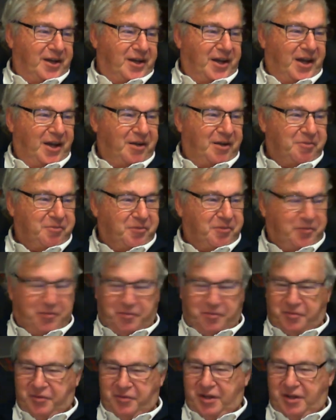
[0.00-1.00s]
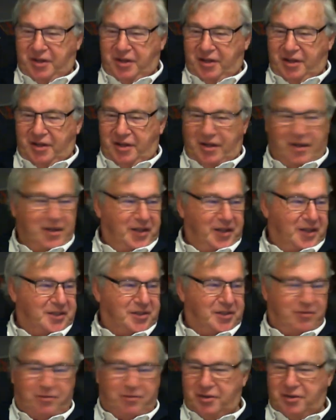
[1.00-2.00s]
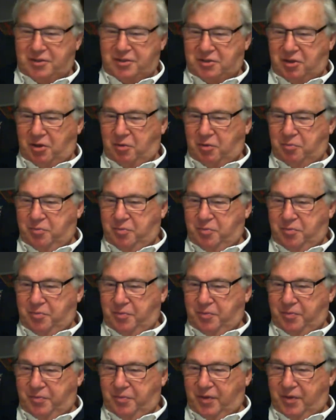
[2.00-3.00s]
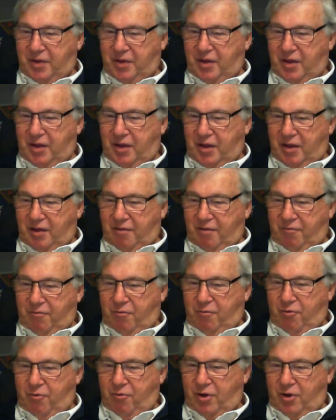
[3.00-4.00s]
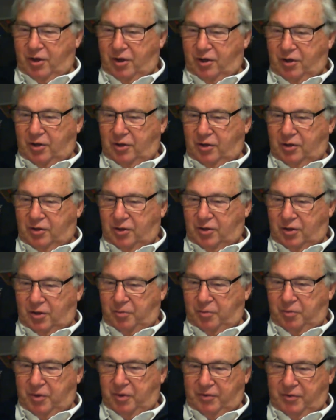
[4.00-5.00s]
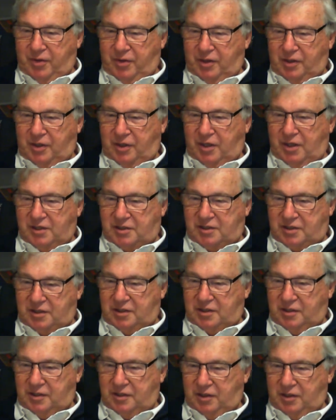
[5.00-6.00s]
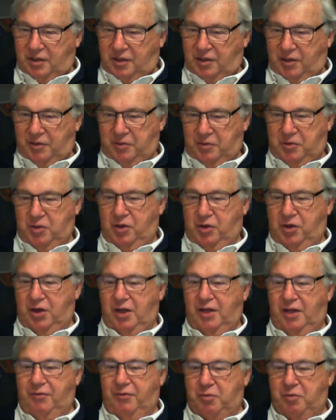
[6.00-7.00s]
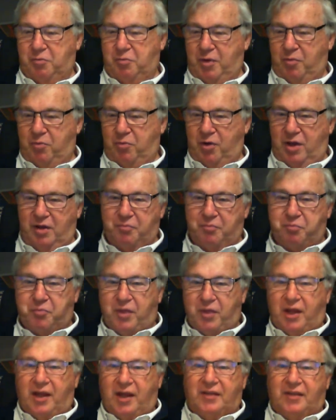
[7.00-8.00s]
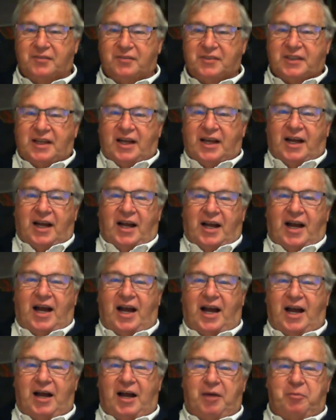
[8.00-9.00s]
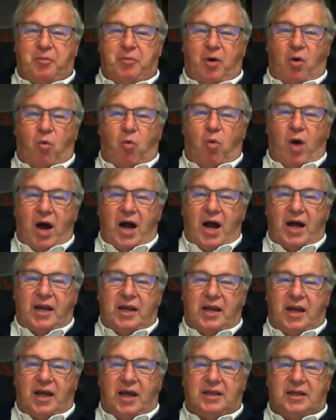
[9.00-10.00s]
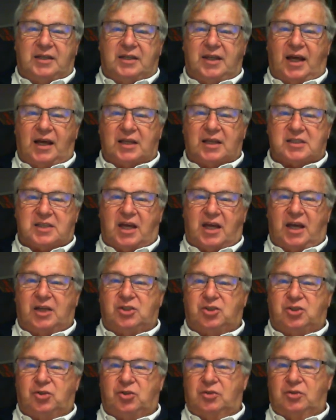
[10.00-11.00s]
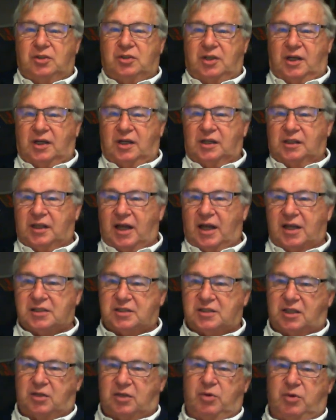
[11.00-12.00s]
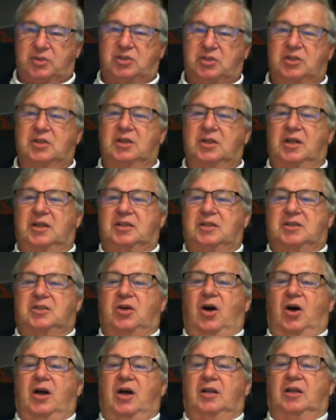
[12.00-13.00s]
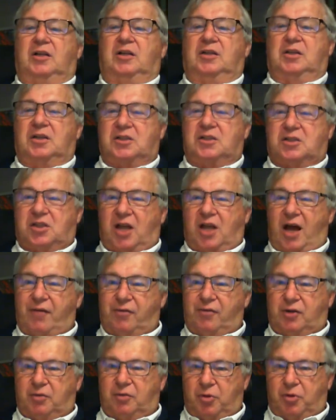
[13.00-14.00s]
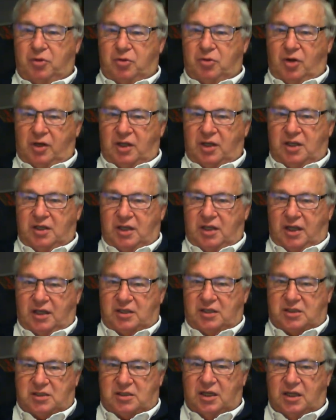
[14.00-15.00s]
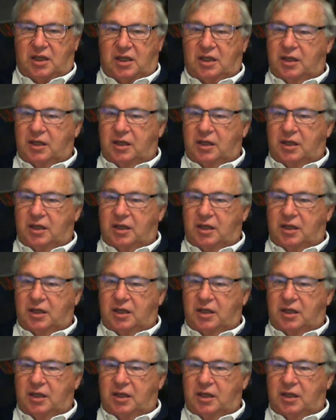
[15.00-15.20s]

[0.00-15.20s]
Um, I think it's the first time for a long time, at least, uh, not in living memory. Um, Juan Delisay Jr. asked a question that's titled Discovered but Not Indexed.